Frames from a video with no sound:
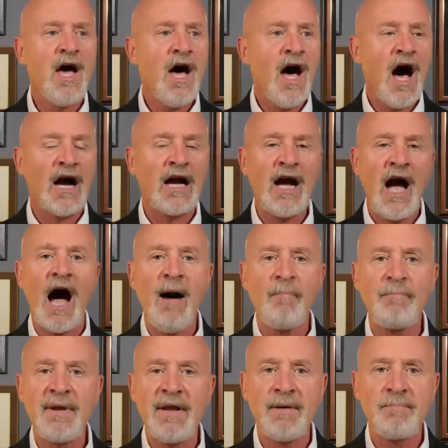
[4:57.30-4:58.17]
a
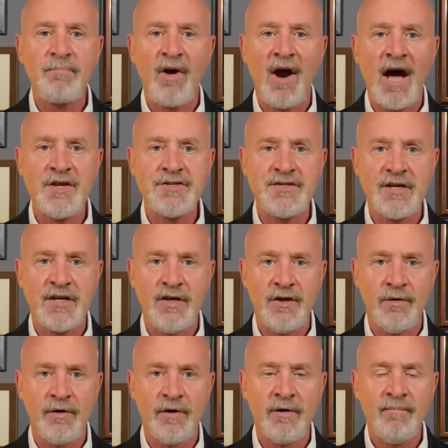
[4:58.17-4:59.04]
competent
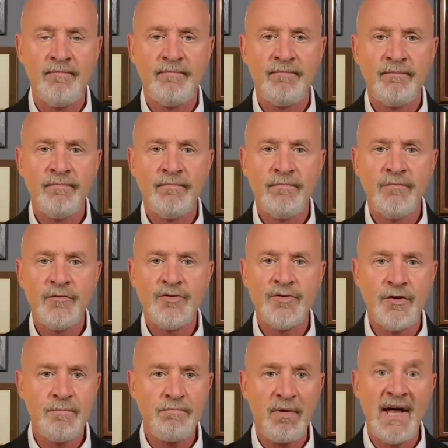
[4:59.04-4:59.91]
prosecutor
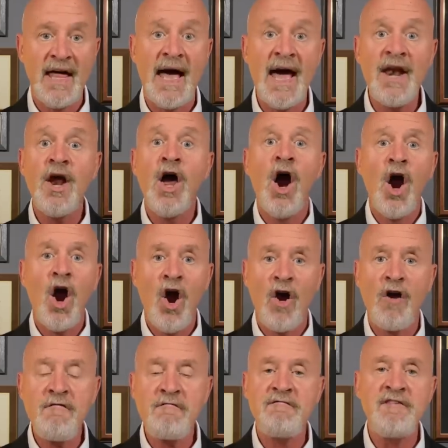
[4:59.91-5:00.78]
to plant
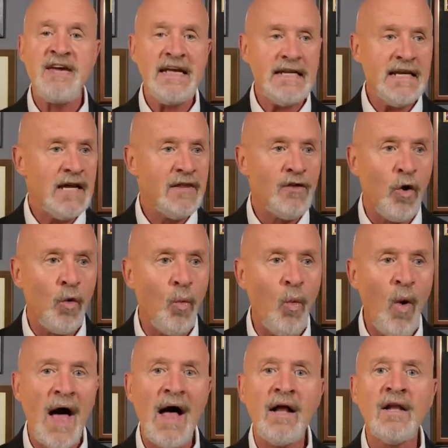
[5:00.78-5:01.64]
her feet in the
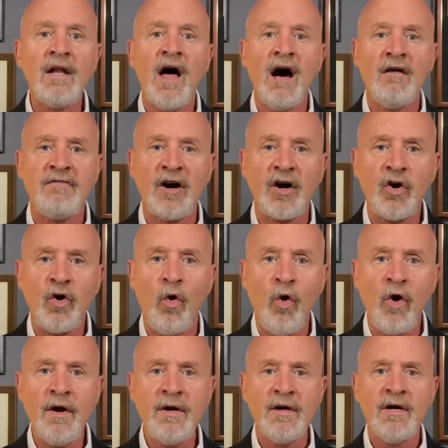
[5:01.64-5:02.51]
well of a
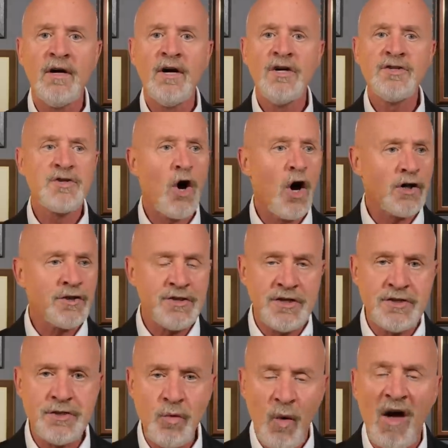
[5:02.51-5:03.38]
court, talk to
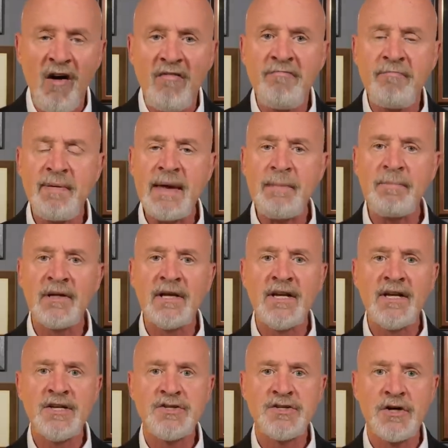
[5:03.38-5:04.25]
12 people
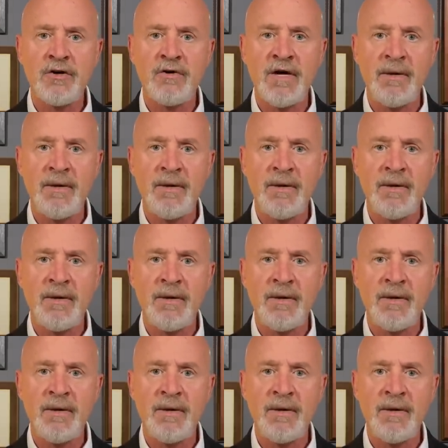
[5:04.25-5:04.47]
in a jury